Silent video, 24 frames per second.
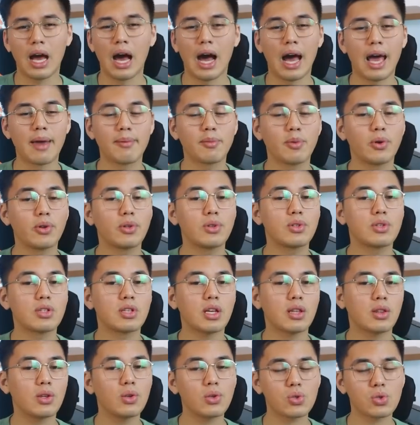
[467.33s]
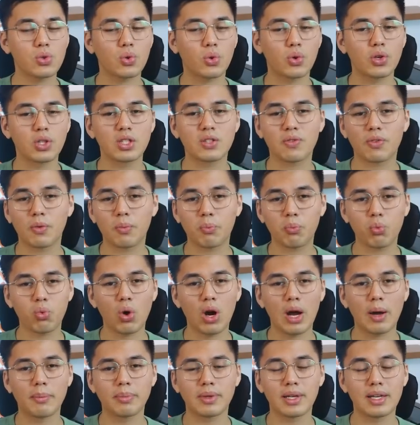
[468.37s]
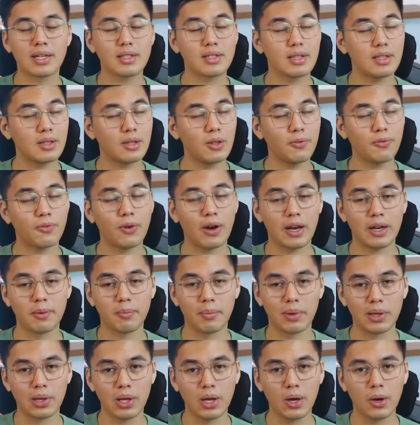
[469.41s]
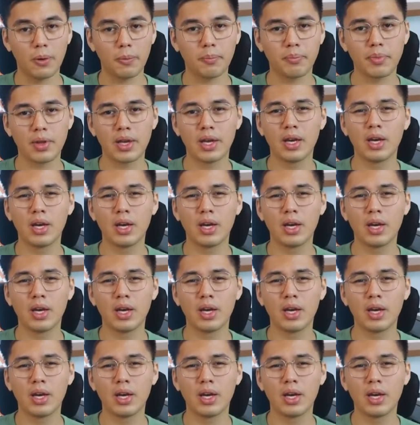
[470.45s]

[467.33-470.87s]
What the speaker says: I am going to set the source for prompt as defined below.